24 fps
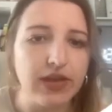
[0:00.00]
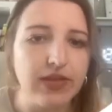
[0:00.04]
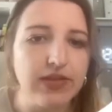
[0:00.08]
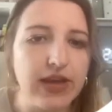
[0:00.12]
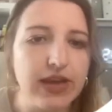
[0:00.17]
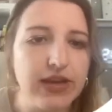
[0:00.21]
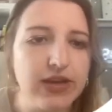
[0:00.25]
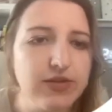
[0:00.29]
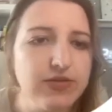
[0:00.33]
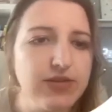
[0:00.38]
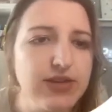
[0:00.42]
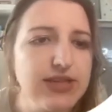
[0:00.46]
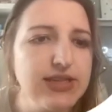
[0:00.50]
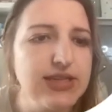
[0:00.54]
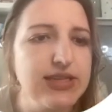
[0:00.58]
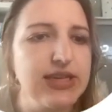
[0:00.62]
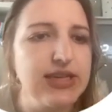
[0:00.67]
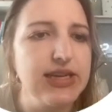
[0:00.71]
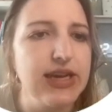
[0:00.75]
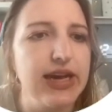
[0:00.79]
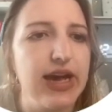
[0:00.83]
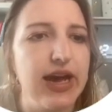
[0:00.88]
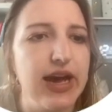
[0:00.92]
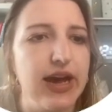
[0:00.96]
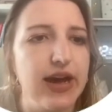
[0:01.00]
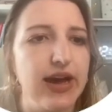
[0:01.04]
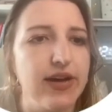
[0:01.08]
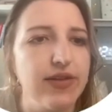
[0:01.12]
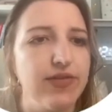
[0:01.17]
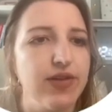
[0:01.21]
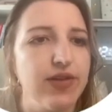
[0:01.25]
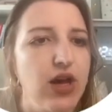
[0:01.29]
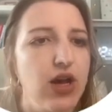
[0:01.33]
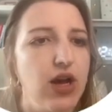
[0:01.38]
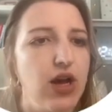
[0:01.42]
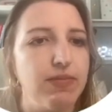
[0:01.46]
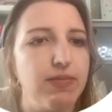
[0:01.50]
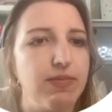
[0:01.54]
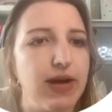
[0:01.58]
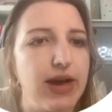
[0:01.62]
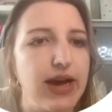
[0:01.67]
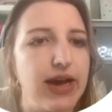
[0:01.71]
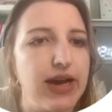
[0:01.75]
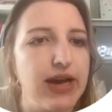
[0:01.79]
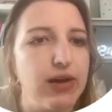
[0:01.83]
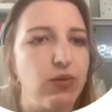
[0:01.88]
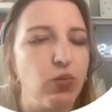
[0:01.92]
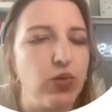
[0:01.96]
Then you will see I have
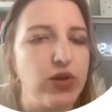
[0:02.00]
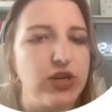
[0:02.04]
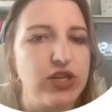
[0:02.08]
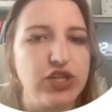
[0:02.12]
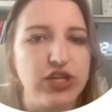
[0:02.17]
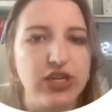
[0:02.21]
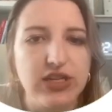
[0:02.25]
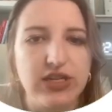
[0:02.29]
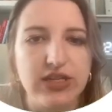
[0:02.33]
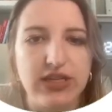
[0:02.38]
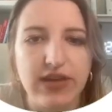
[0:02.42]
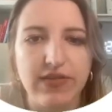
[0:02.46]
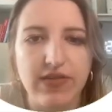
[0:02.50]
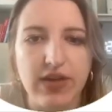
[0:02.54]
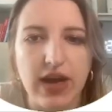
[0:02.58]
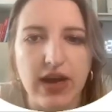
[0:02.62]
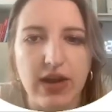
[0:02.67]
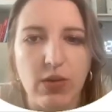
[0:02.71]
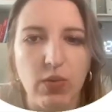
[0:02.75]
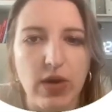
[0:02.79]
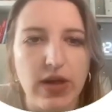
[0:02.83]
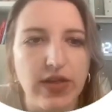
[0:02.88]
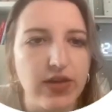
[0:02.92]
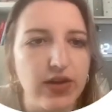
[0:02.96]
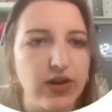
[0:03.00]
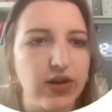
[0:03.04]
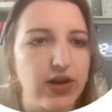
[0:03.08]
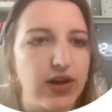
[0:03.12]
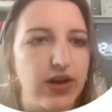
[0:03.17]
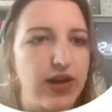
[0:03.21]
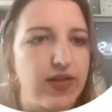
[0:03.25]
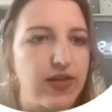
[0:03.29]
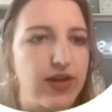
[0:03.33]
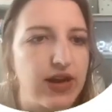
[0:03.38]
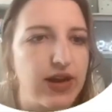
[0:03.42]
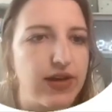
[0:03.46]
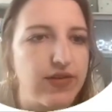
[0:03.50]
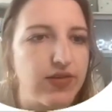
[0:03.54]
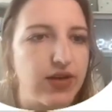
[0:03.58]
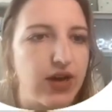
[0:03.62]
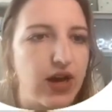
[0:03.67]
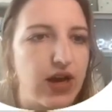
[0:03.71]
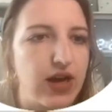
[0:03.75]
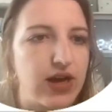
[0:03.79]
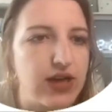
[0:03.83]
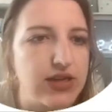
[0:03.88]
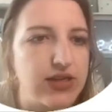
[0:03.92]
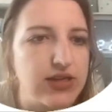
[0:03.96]
my widgets, I've got a weather, and then I've
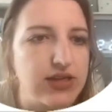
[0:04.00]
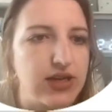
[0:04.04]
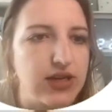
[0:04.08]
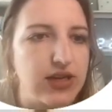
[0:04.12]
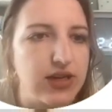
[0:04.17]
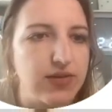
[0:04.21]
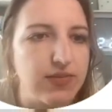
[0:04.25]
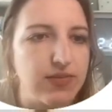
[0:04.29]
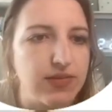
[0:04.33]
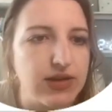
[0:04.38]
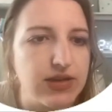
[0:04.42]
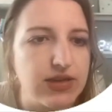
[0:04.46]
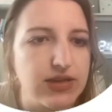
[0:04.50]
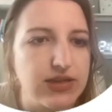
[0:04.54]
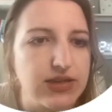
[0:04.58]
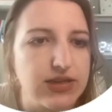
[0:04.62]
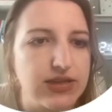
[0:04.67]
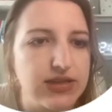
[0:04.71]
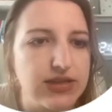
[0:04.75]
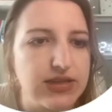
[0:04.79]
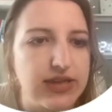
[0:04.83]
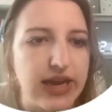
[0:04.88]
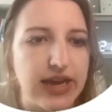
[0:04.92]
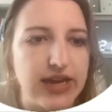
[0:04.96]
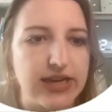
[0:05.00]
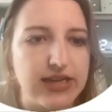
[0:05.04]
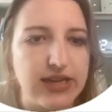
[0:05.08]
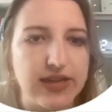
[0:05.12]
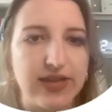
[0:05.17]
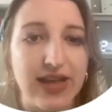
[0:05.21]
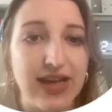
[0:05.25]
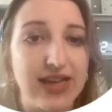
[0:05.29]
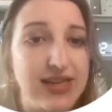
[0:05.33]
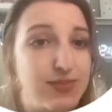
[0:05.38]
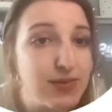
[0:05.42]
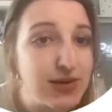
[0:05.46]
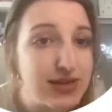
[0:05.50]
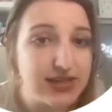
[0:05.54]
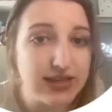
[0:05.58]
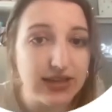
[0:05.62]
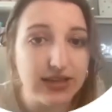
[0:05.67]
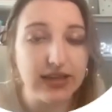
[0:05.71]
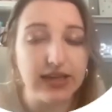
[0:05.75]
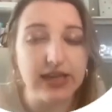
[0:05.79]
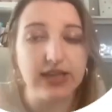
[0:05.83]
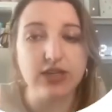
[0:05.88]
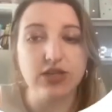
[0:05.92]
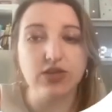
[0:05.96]
got um, date, and that's
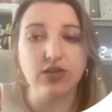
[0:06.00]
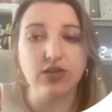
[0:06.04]
basically it.